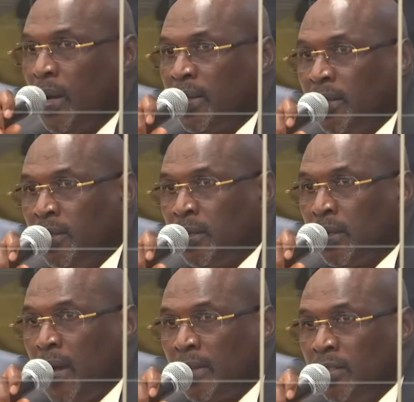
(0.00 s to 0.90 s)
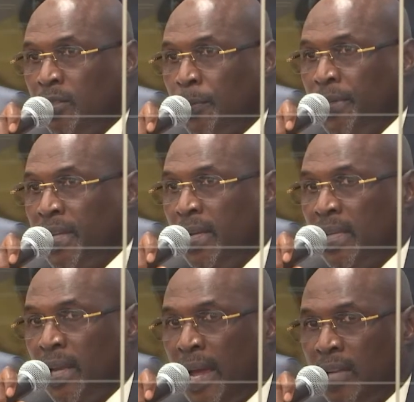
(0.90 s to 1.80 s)
Acting
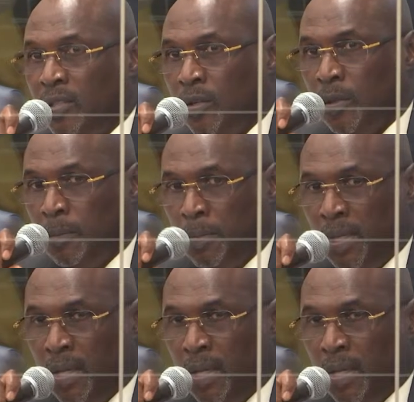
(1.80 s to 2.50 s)
Superintendent, can I ask you to be,